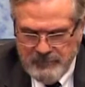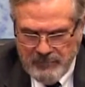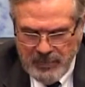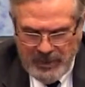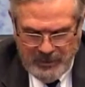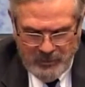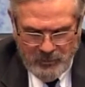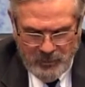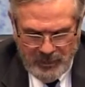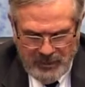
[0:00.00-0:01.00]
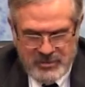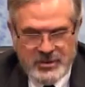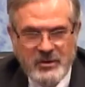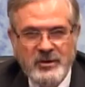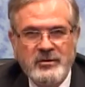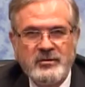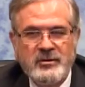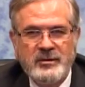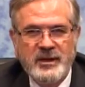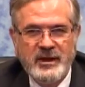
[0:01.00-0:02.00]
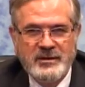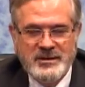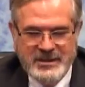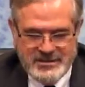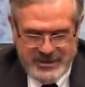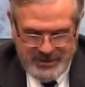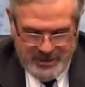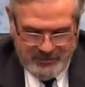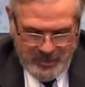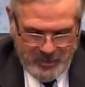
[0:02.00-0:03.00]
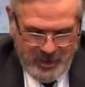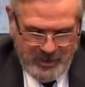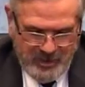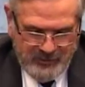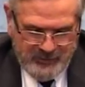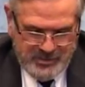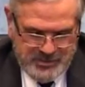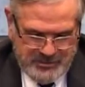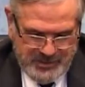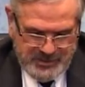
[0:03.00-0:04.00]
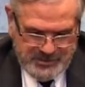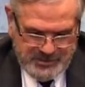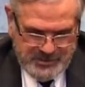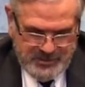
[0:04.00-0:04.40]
But when I was going through the testing down at McGuire Air Force Base,